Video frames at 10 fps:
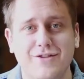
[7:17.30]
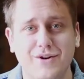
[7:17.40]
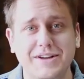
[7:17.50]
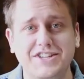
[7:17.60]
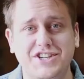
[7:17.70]

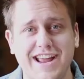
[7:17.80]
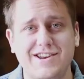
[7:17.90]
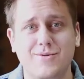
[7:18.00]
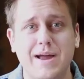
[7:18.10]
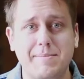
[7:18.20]
throwing
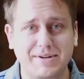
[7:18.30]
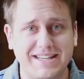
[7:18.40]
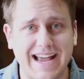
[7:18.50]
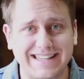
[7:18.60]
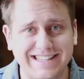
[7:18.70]
shade your way,
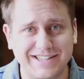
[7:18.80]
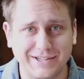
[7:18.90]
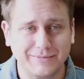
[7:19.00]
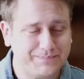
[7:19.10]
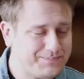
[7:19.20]
protecting
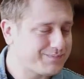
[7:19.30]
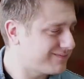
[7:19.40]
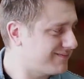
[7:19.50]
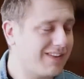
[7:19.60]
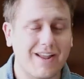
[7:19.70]
you,
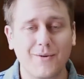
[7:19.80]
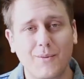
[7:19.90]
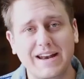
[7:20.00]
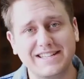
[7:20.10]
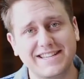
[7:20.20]

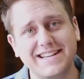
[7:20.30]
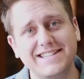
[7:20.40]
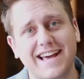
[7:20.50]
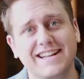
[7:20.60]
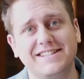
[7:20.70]
when it
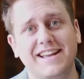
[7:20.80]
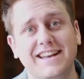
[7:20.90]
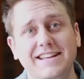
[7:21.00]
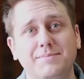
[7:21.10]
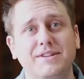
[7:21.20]
says that, it's
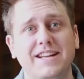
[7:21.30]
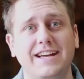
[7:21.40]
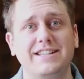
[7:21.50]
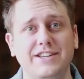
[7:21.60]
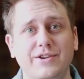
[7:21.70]
saying he's
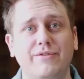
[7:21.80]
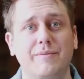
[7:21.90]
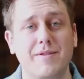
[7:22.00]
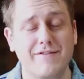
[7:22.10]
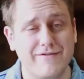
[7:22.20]
protecting you
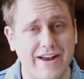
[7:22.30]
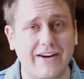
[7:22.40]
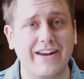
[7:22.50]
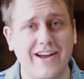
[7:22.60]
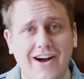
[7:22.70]
from the
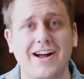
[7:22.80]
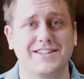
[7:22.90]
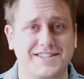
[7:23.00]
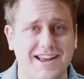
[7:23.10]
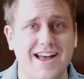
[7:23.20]
very
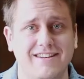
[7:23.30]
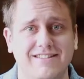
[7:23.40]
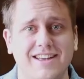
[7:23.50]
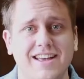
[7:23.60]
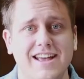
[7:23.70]
hot sun.
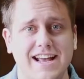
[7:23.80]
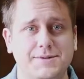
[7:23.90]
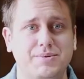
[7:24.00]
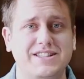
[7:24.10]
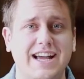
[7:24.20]

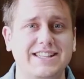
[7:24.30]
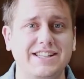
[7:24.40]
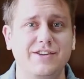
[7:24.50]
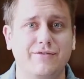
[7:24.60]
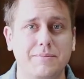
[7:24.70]
It's
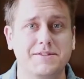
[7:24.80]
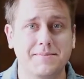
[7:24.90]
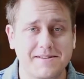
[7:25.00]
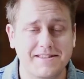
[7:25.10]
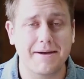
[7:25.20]
protecting you from
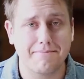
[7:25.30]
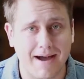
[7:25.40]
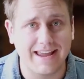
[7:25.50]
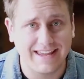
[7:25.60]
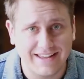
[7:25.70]
something that
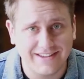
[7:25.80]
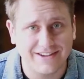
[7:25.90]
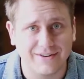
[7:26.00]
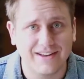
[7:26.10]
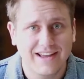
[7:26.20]
might kill
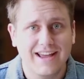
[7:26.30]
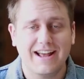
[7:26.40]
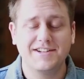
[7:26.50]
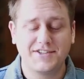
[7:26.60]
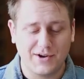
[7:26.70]
you.
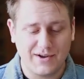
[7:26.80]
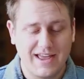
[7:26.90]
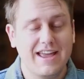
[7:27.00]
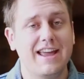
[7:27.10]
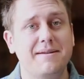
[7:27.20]
And so
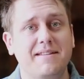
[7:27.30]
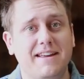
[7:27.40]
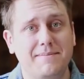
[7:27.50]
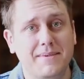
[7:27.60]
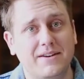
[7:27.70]

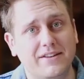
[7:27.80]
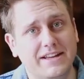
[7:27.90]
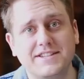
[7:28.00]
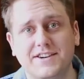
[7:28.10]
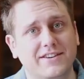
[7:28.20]
in Middle
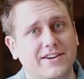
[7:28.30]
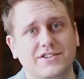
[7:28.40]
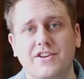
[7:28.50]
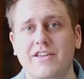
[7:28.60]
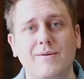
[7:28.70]
Eastern
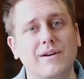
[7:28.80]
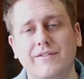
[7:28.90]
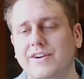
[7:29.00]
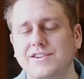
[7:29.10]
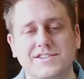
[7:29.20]
culture, they would
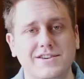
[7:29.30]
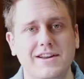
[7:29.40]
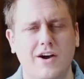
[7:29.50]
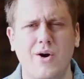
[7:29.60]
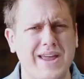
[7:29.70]
have
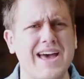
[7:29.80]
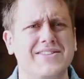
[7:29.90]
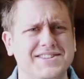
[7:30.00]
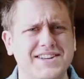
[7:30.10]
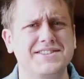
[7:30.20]
understood, oh yeah,
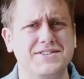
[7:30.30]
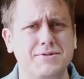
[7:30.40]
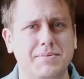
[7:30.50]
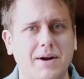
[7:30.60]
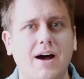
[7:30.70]
the sun's
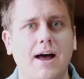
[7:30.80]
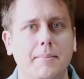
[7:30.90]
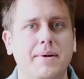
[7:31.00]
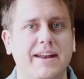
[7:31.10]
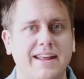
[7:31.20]
super
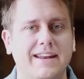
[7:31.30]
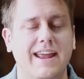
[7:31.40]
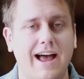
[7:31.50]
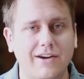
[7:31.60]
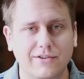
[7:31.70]
hot. But in
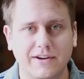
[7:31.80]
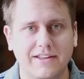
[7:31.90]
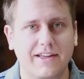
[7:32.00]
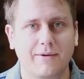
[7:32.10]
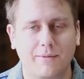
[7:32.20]

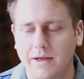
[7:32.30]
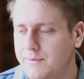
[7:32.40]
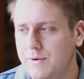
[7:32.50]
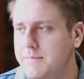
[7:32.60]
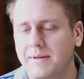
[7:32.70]
Calgary,
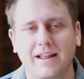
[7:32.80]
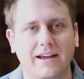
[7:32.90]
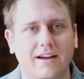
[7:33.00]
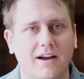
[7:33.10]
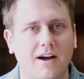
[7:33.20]
we'd be
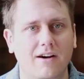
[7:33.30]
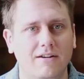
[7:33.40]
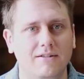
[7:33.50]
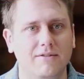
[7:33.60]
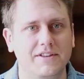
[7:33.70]
like,
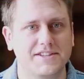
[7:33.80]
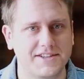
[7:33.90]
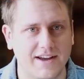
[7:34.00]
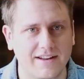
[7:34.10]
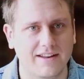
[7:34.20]
oh, the
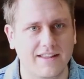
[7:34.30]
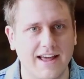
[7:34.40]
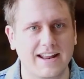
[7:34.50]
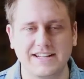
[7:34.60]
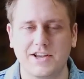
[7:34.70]
sun,
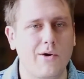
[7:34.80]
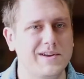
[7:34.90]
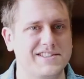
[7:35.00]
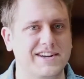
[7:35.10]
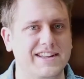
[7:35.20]
that it's
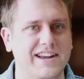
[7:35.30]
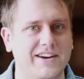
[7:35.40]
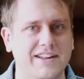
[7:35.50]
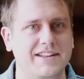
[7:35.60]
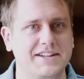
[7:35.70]
always sunny
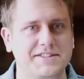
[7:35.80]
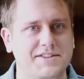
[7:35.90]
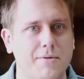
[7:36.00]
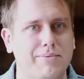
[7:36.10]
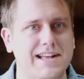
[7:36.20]
here and that's
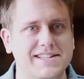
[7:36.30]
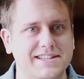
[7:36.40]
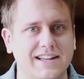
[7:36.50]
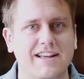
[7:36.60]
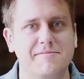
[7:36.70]
so
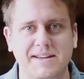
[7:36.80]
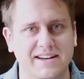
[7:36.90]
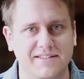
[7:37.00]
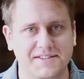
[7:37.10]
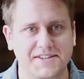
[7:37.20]
pleasant. I love
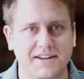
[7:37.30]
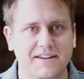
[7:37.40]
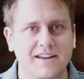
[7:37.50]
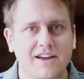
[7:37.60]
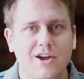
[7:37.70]
being in the sun.